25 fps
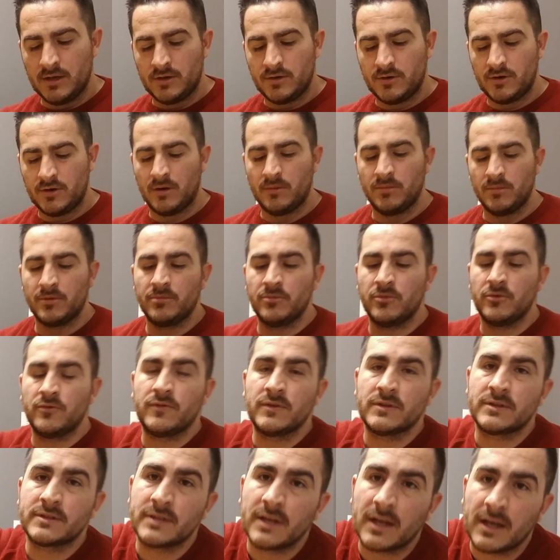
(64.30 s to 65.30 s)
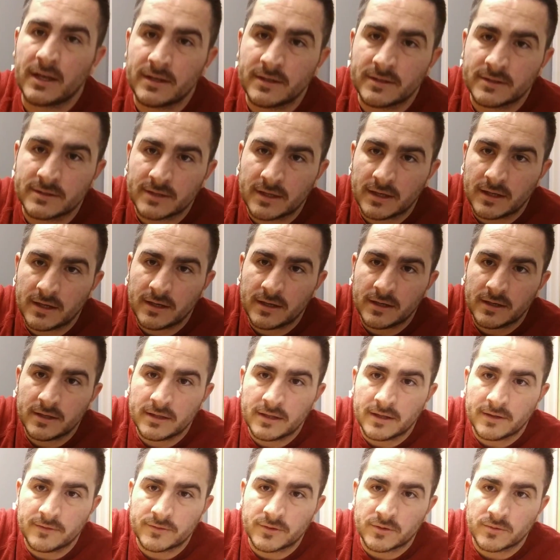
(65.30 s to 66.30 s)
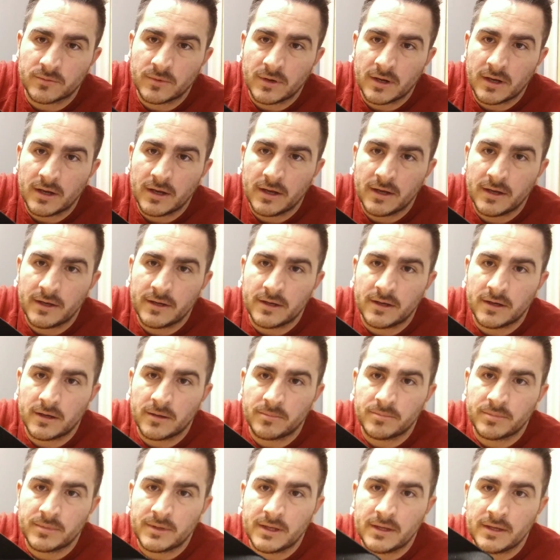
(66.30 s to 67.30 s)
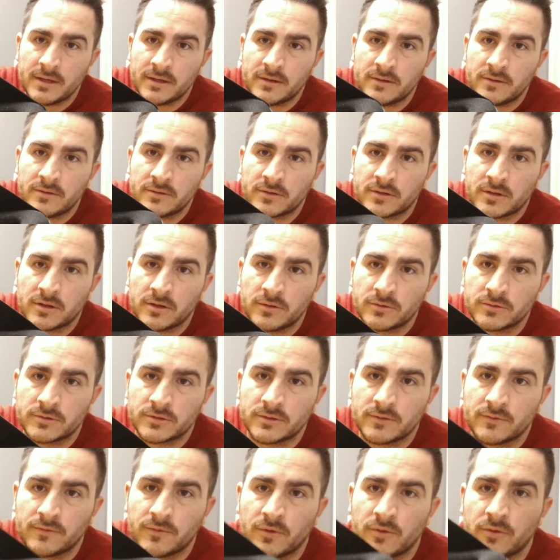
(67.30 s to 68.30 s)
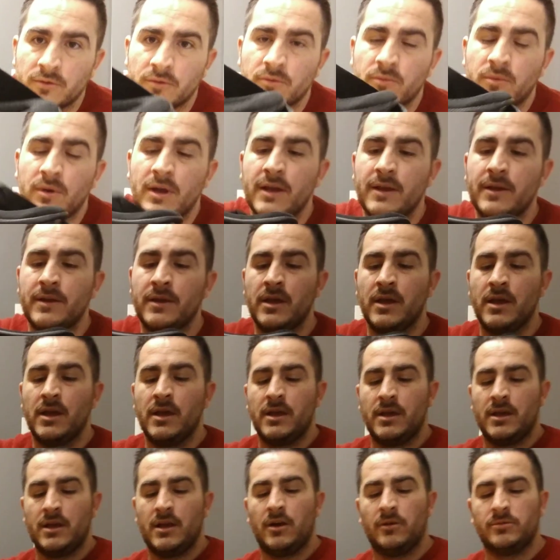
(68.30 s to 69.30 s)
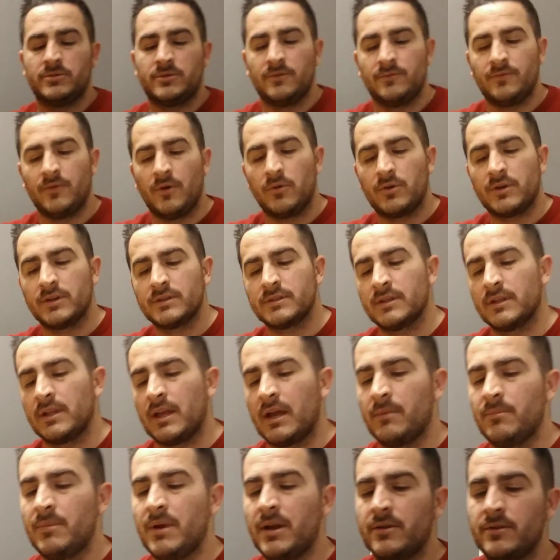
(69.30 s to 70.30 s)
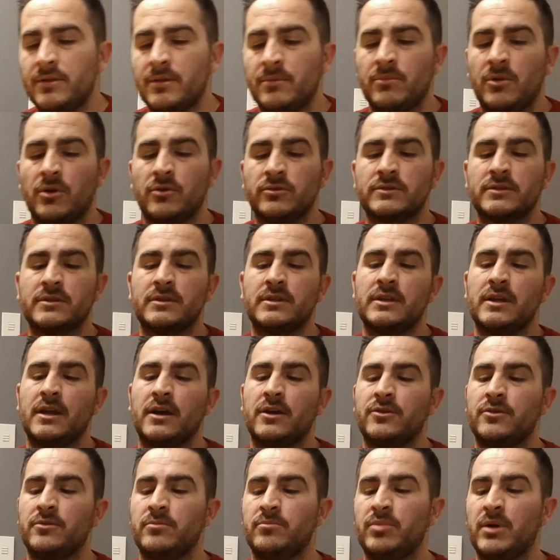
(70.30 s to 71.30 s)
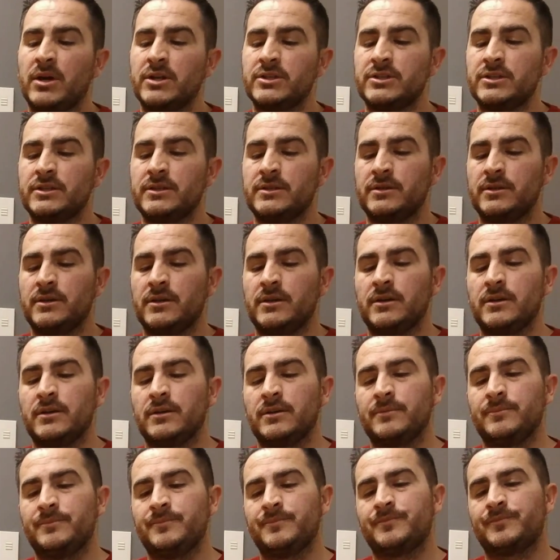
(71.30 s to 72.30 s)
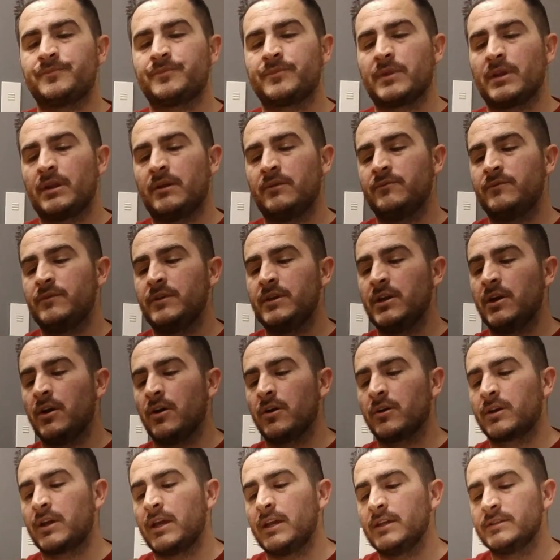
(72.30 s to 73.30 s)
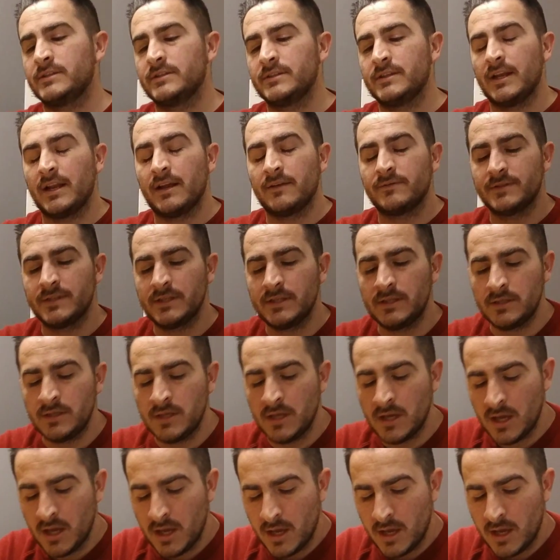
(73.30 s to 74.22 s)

You're able to move it side to side, left to right, up, down, closer, further away. It helps you focus a lot better than most of the other budget VR cases that I've seen.